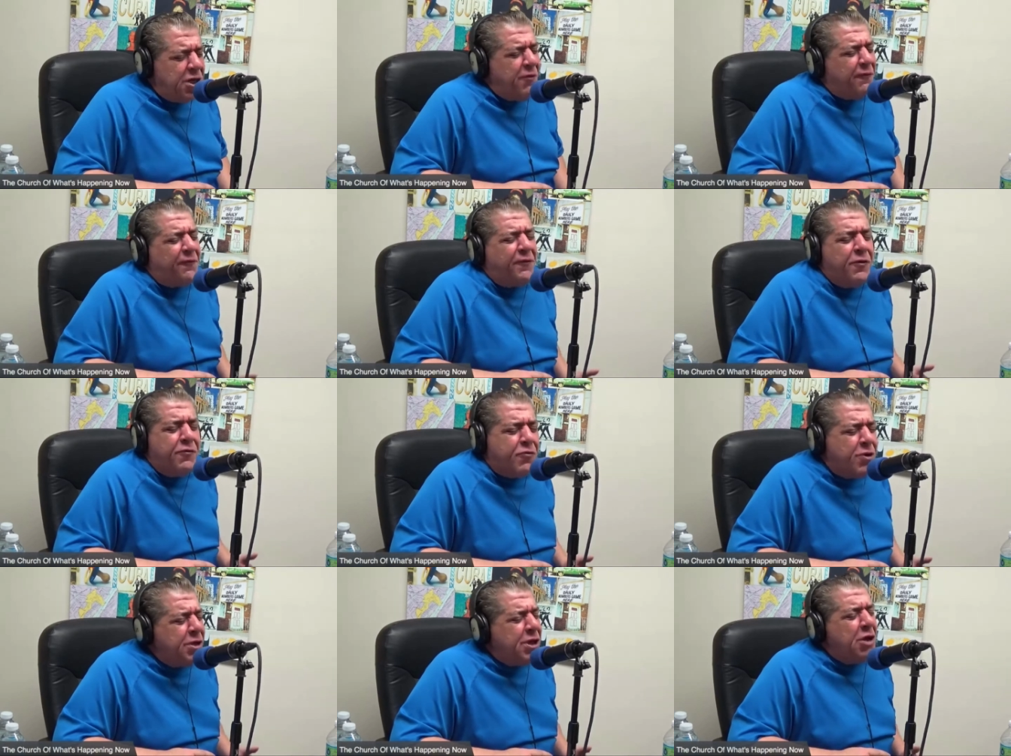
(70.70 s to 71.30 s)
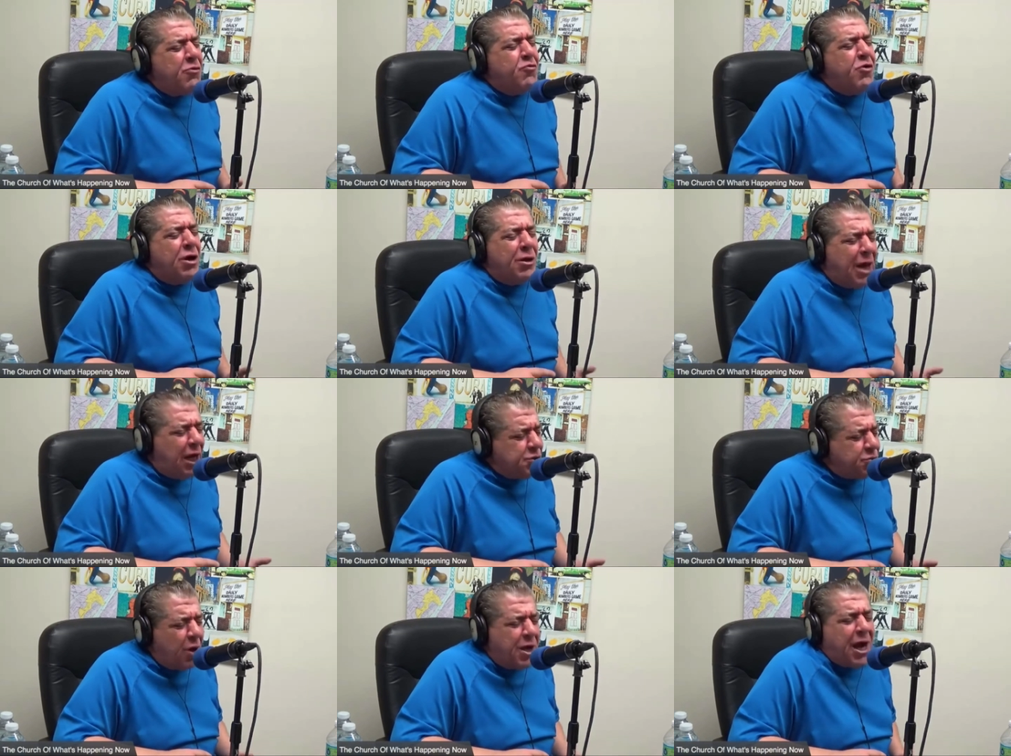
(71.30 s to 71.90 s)
you when you
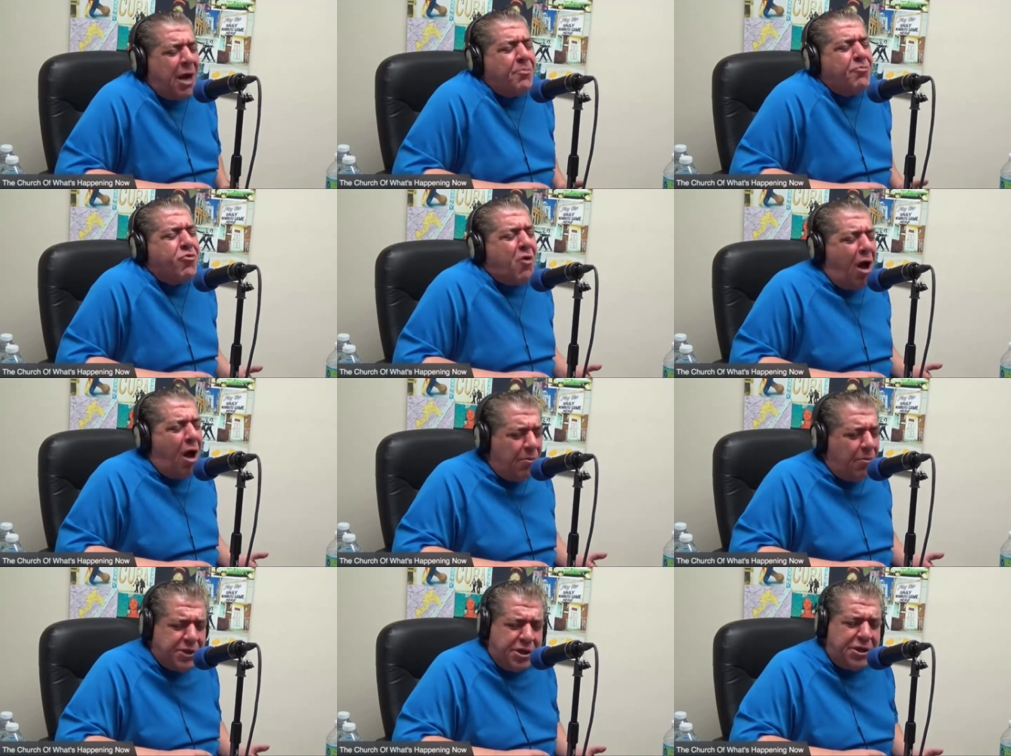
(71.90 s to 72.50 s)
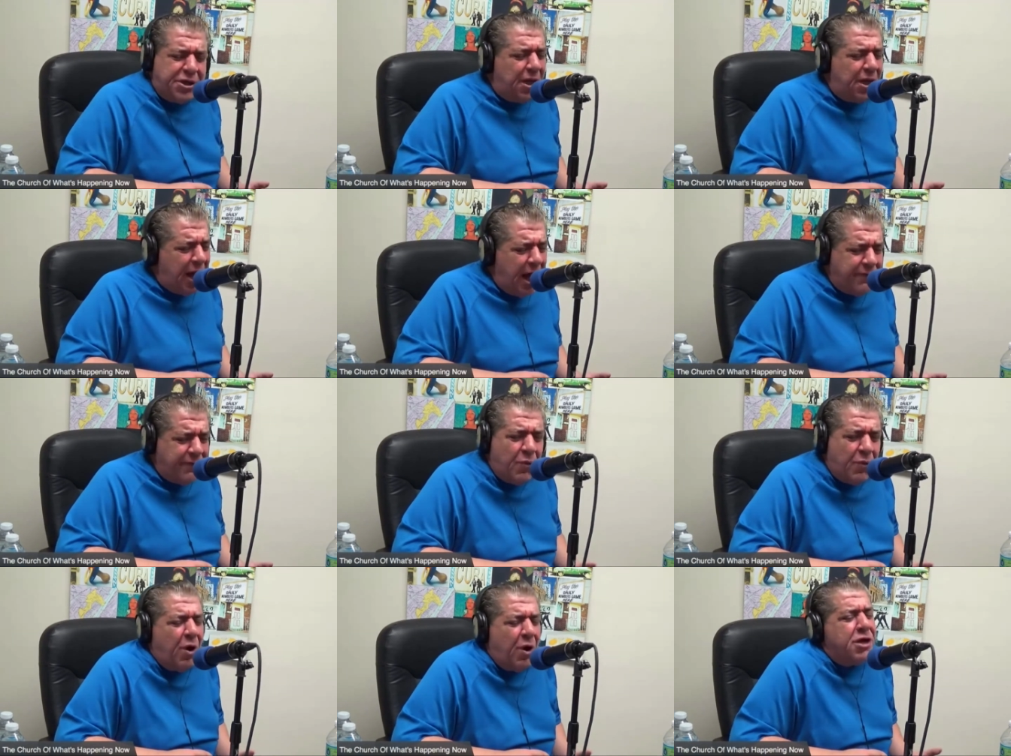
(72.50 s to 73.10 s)
realize why you got problems in your
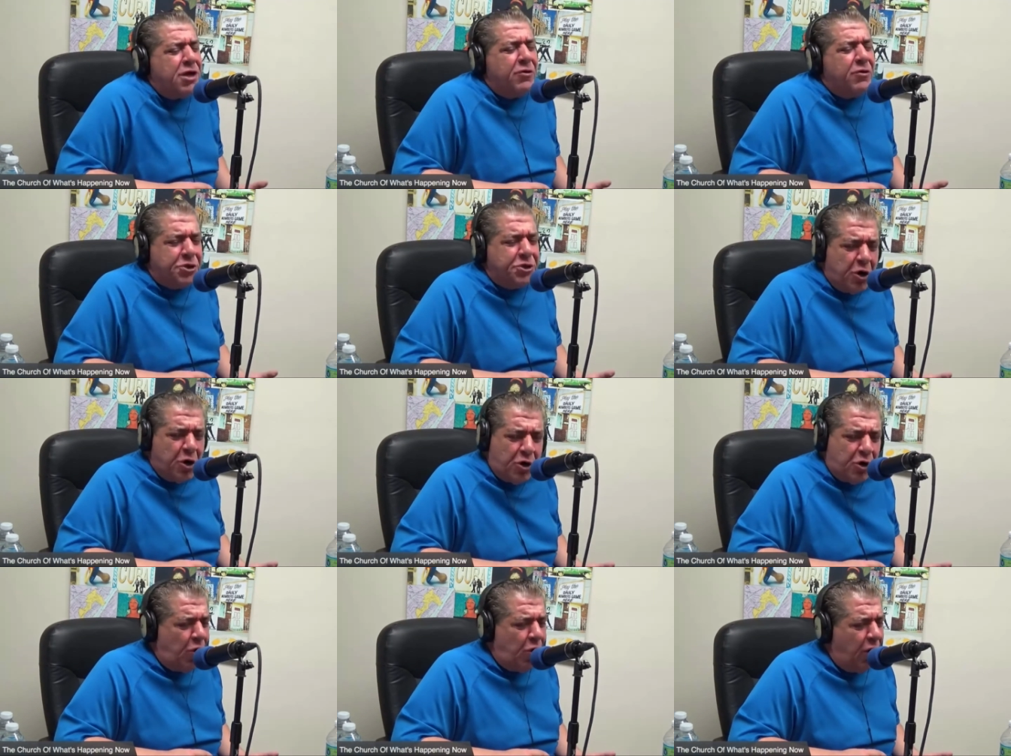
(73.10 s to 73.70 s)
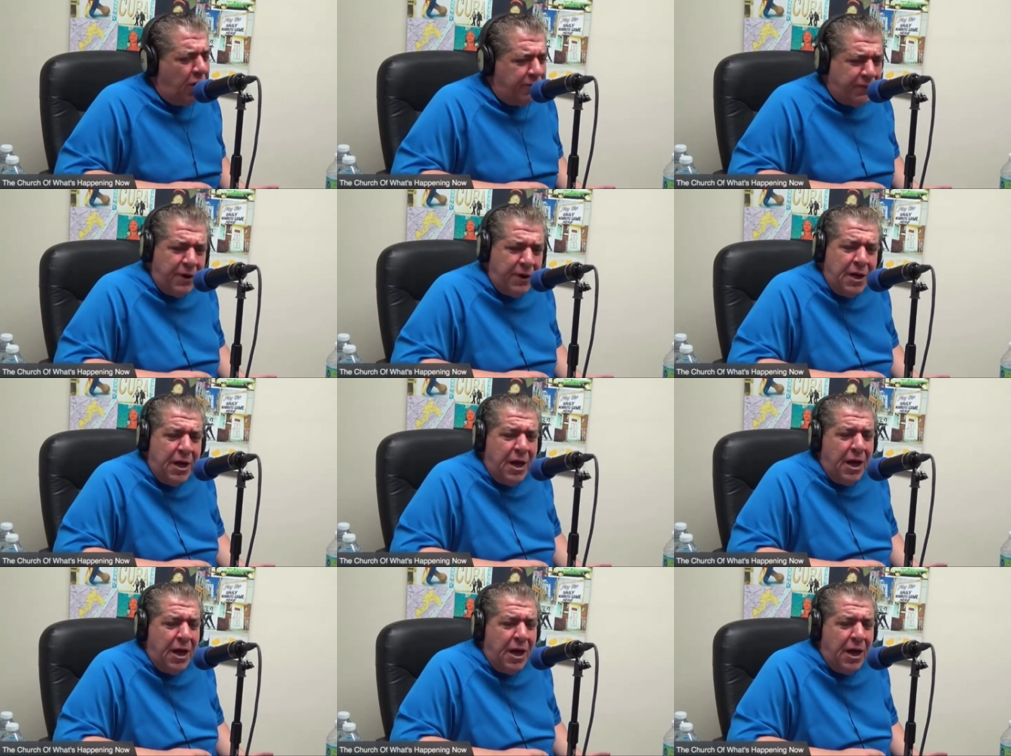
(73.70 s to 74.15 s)
life and why you're a jerk off